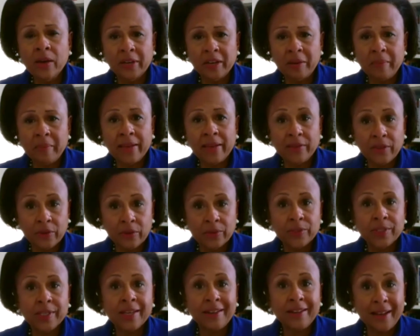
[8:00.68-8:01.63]
to make
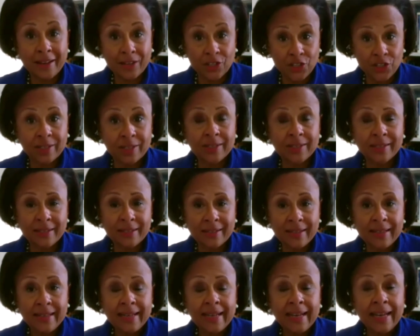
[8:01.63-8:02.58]
those connections?
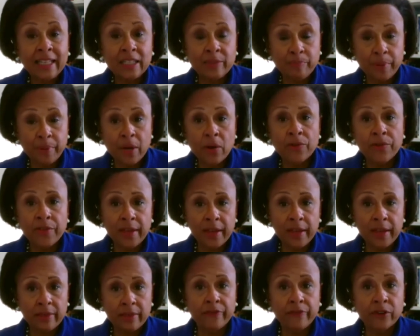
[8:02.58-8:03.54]
It's both
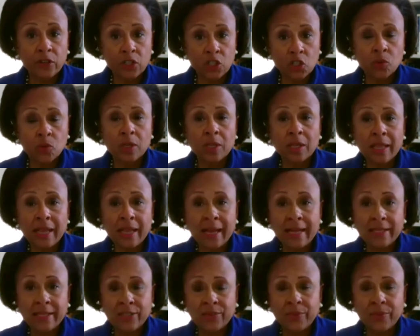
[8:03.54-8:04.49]
in the virtual
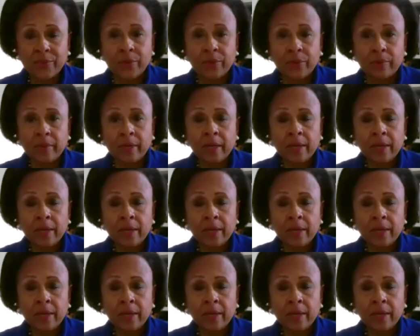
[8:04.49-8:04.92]
classroom,